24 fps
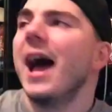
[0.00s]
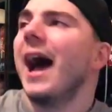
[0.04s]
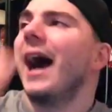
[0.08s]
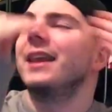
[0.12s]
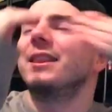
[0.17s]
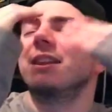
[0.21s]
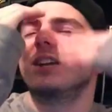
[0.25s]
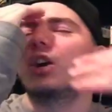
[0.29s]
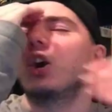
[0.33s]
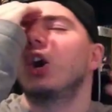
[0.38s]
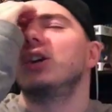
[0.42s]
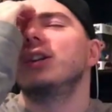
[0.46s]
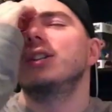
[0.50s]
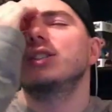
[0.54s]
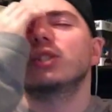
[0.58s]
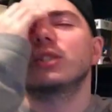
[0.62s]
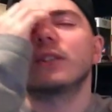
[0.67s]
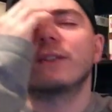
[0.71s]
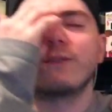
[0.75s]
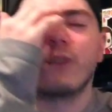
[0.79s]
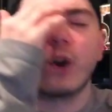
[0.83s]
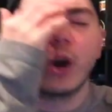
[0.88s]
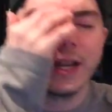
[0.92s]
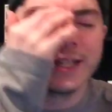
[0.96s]
and then Connor's
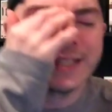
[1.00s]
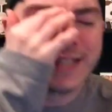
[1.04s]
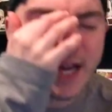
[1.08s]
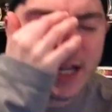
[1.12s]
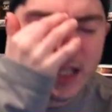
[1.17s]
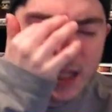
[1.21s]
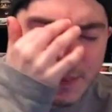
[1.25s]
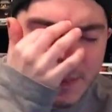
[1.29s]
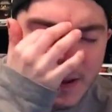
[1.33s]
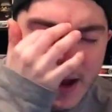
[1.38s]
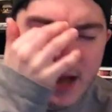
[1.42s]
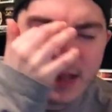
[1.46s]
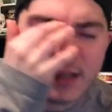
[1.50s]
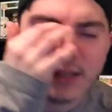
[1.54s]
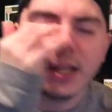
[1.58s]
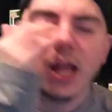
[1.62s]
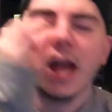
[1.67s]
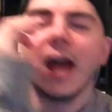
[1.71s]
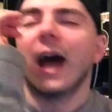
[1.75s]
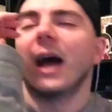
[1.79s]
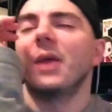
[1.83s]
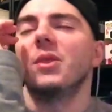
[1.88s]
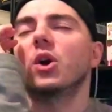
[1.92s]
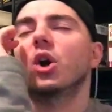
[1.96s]
gonna find out about it,
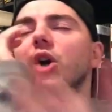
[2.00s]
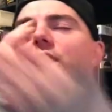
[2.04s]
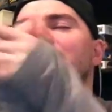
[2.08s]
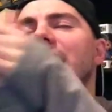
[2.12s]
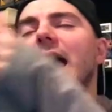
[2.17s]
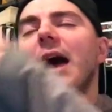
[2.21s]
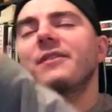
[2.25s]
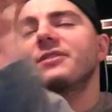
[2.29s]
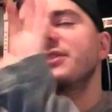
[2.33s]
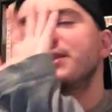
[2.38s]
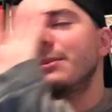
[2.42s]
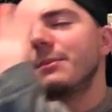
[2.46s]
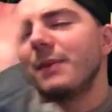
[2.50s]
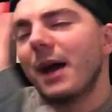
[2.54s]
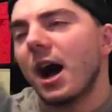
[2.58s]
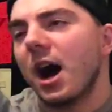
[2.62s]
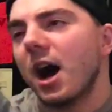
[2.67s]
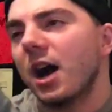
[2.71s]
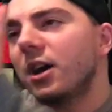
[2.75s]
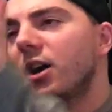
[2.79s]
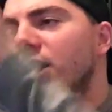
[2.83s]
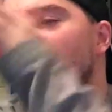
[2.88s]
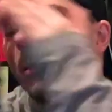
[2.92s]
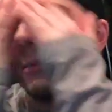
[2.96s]
and they're gonna have some.
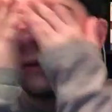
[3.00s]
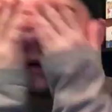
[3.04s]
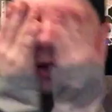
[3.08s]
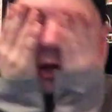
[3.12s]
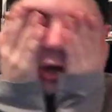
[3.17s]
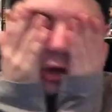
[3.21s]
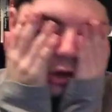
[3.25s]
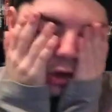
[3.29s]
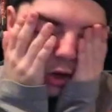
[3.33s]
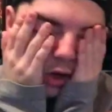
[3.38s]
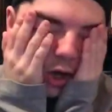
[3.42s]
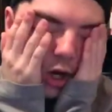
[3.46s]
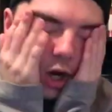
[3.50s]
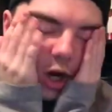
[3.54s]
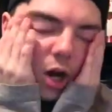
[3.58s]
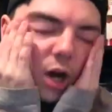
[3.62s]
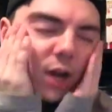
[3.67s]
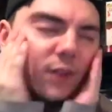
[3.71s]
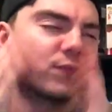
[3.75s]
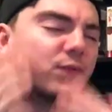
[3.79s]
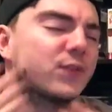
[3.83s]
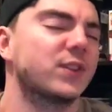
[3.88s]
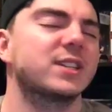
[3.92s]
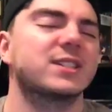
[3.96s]
Uh, oh my
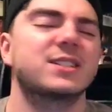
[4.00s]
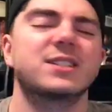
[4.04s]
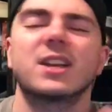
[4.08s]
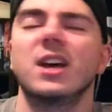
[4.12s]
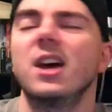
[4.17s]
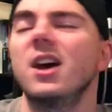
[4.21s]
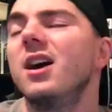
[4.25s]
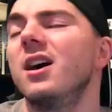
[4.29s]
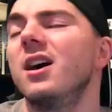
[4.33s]
god, this